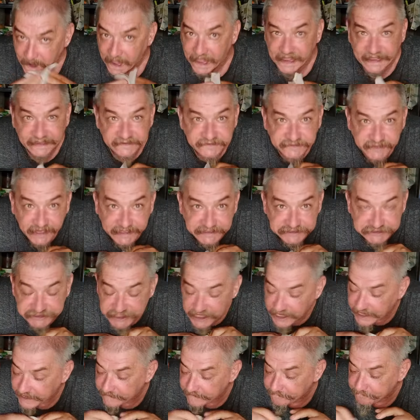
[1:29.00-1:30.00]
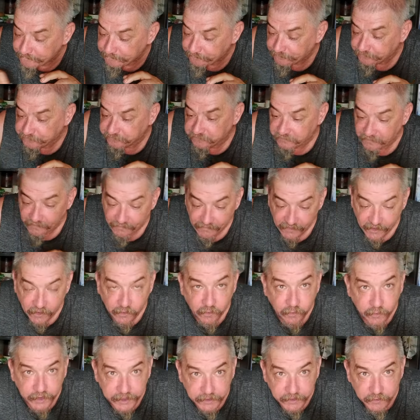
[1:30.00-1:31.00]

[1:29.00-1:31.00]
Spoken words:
It's lunchtime. We